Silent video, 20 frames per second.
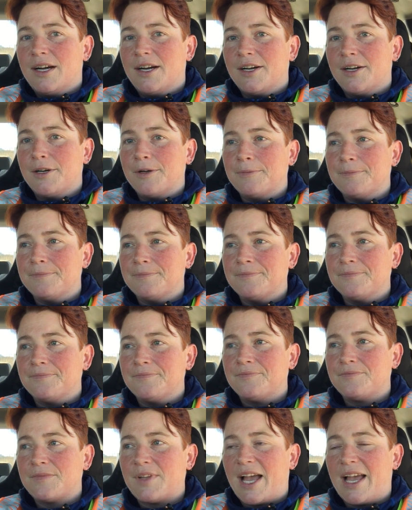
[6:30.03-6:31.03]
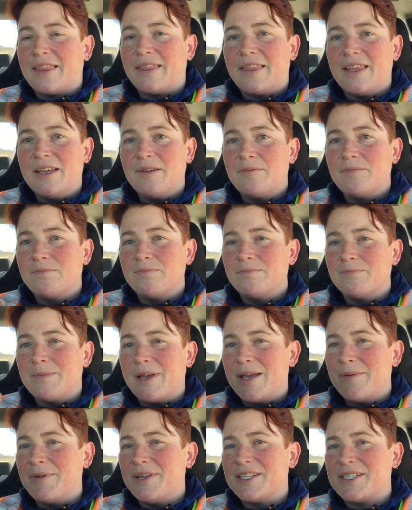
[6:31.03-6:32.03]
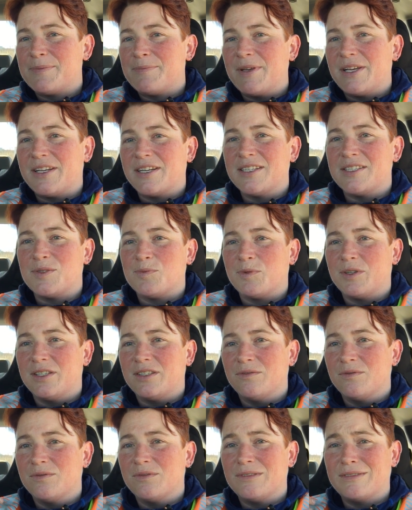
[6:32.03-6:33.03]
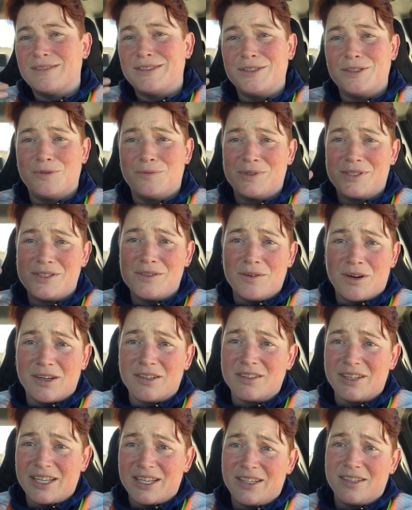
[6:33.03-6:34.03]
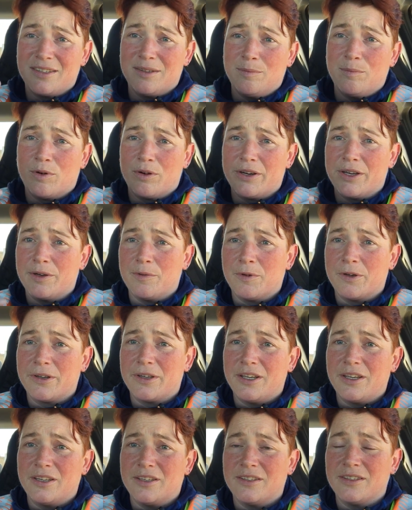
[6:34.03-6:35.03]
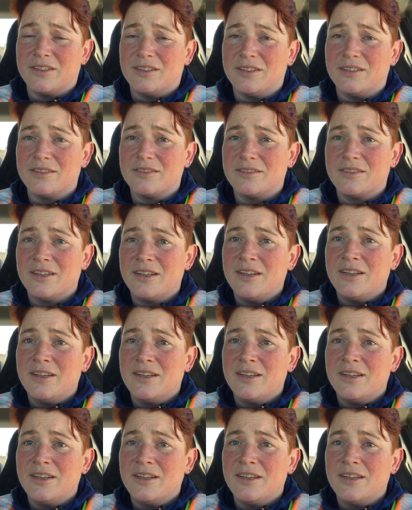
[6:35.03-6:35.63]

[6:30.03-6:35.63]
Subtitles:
I think maybe it's because when, you know, once you are like a boring working adult,